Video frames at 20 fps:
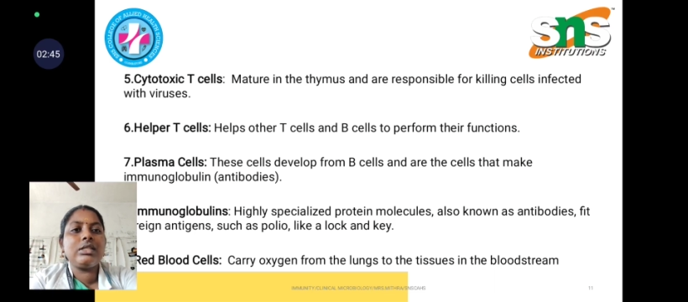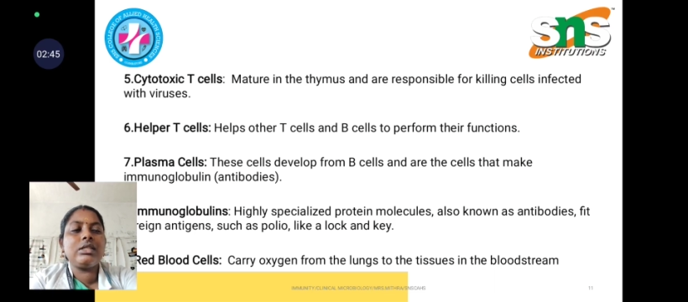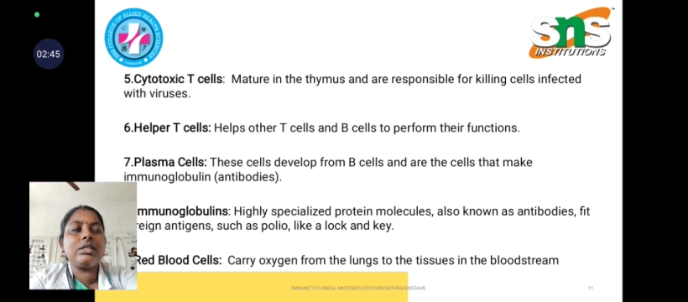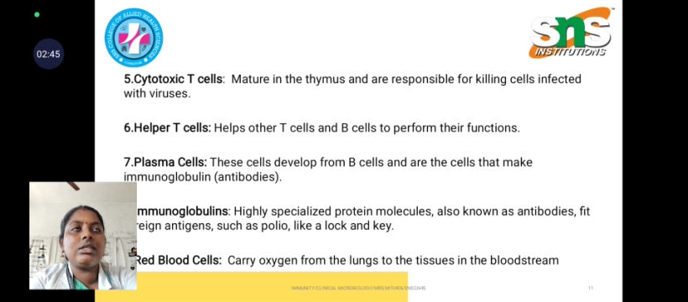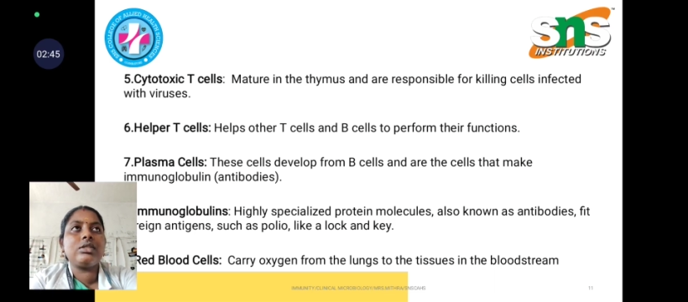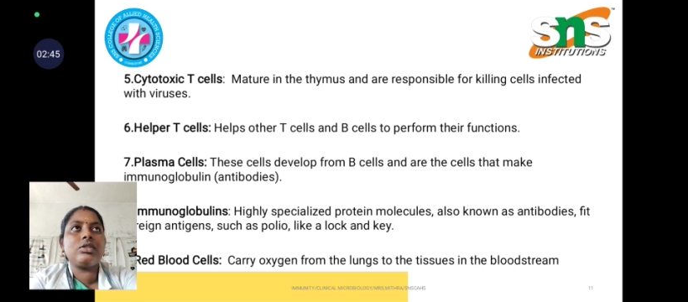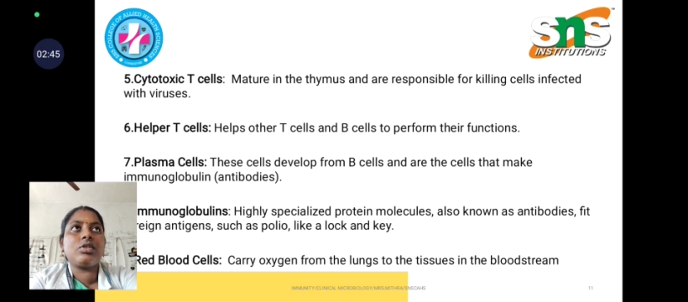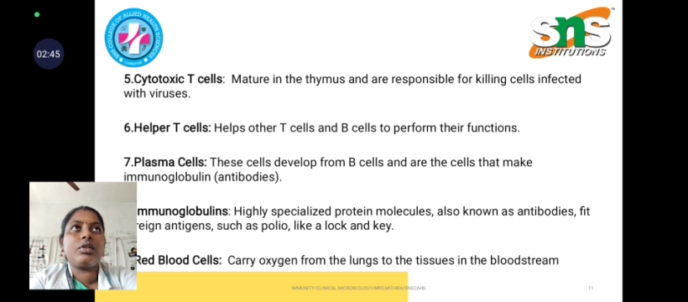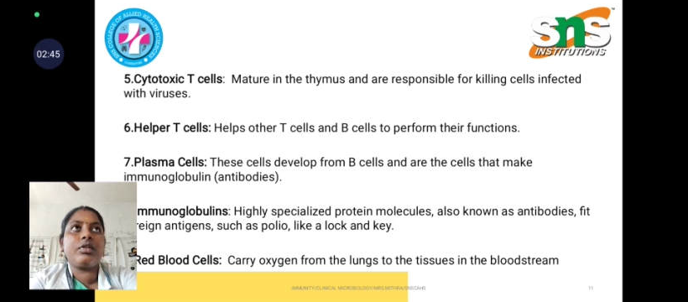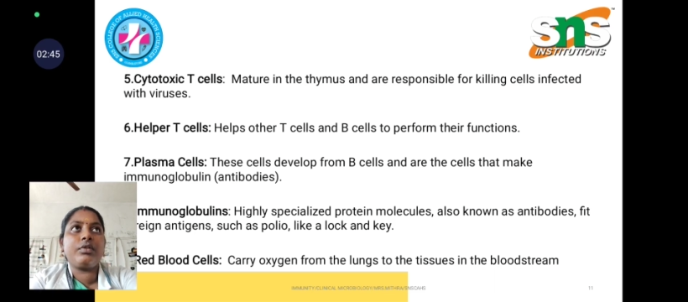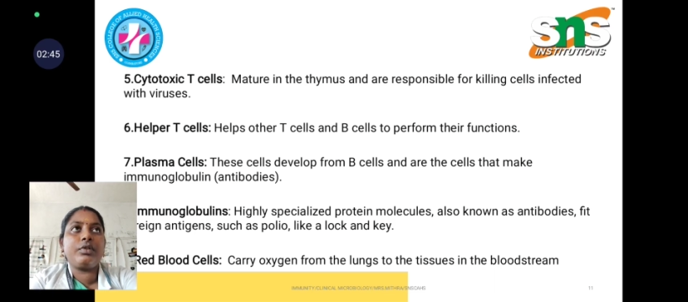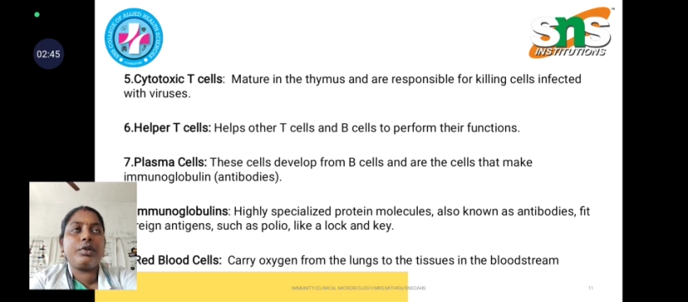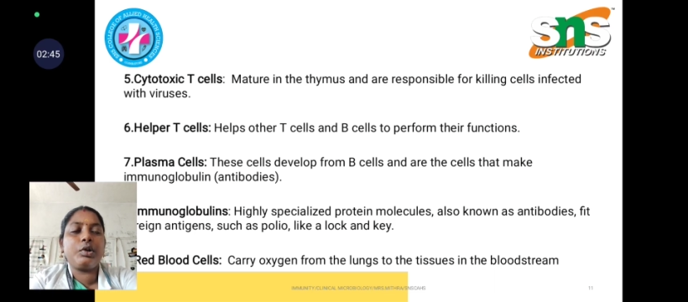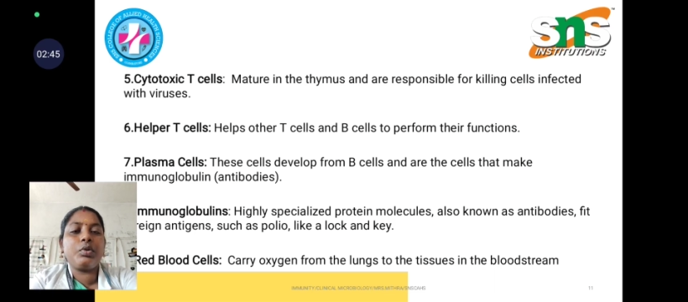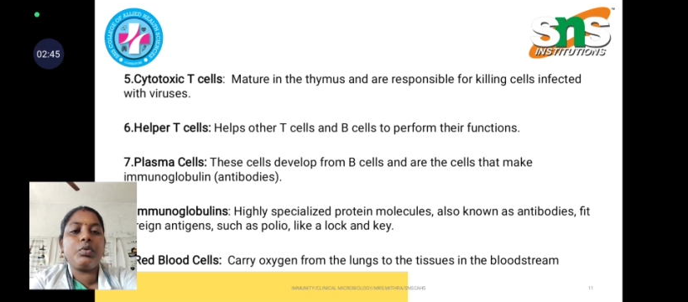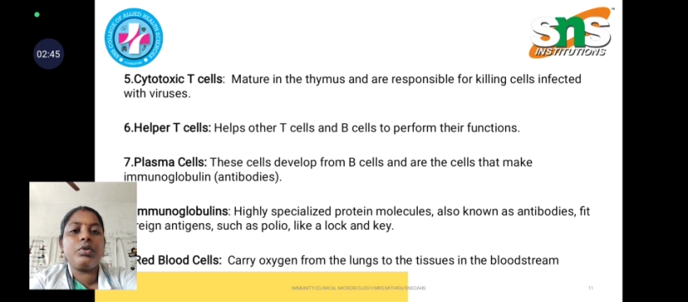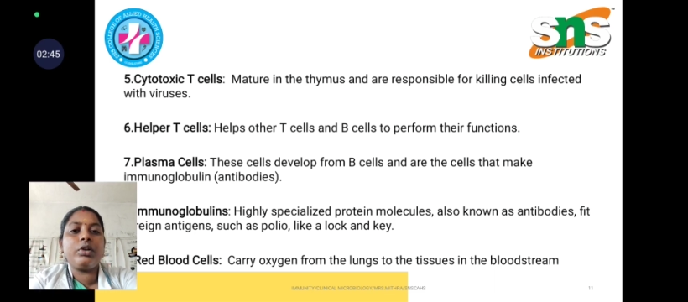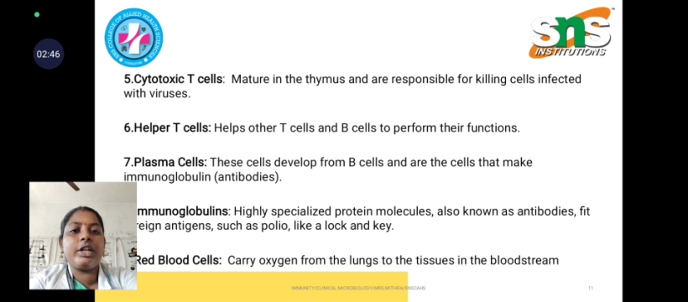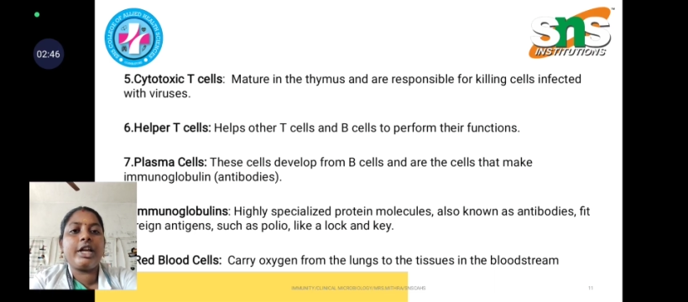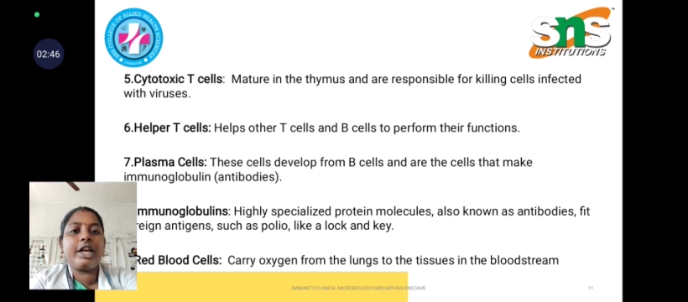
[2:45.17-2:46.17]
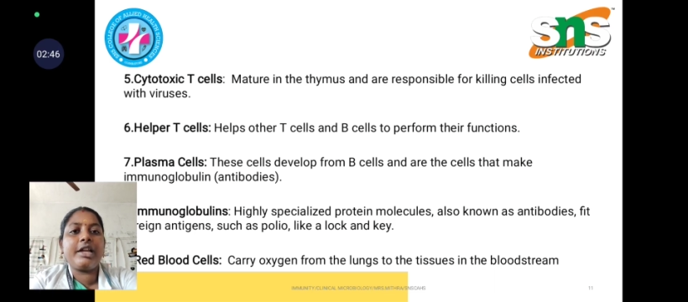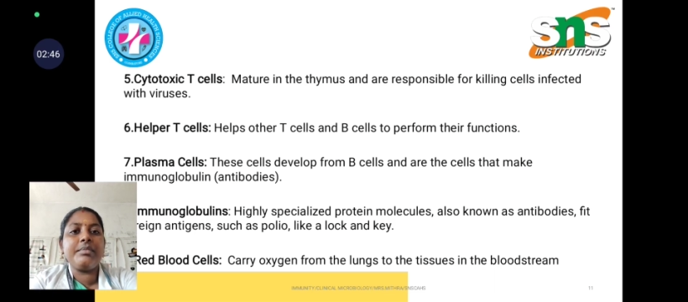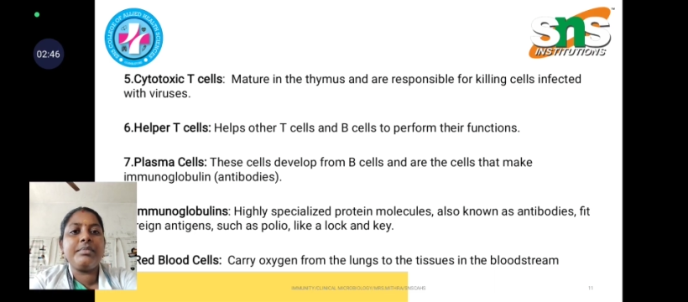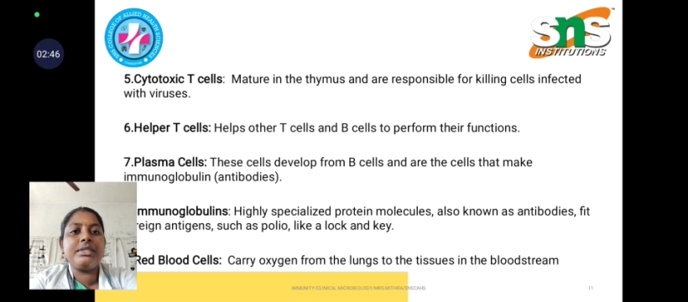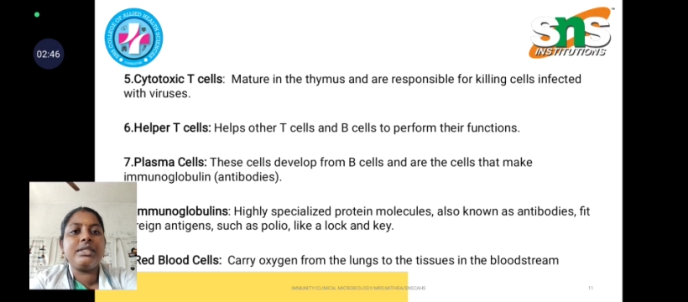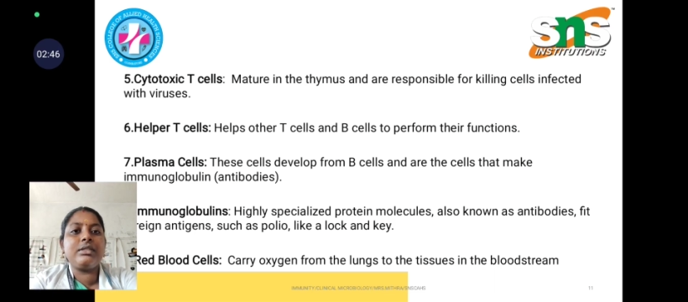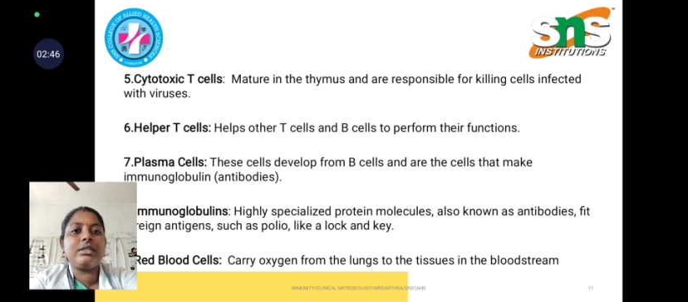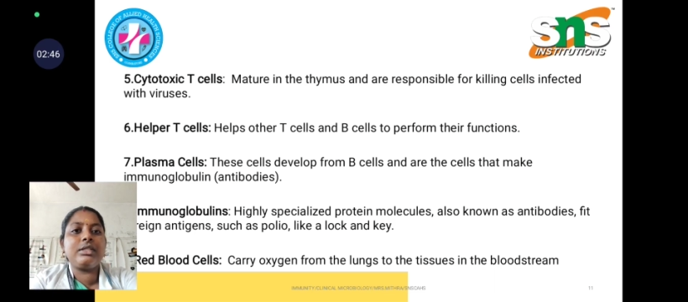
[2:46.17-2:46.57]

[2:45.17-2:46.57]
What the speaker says: is of two types,